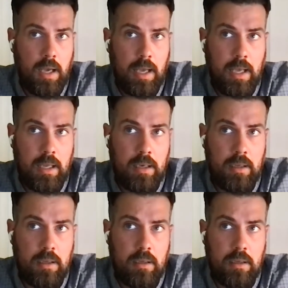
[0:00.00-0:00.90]

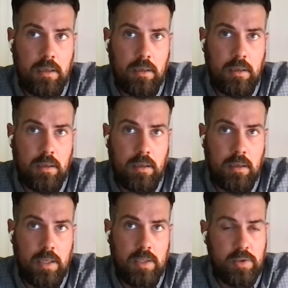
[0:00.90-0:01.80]
And
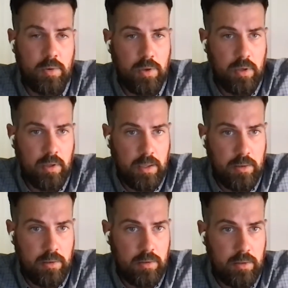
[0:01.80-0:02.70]
so
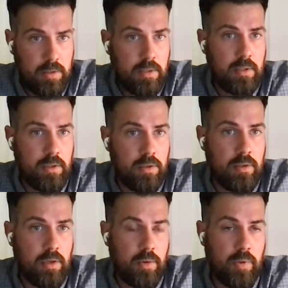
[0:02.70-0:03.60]

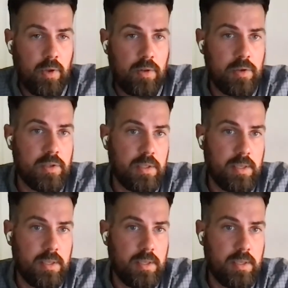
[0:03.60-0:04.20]
those are the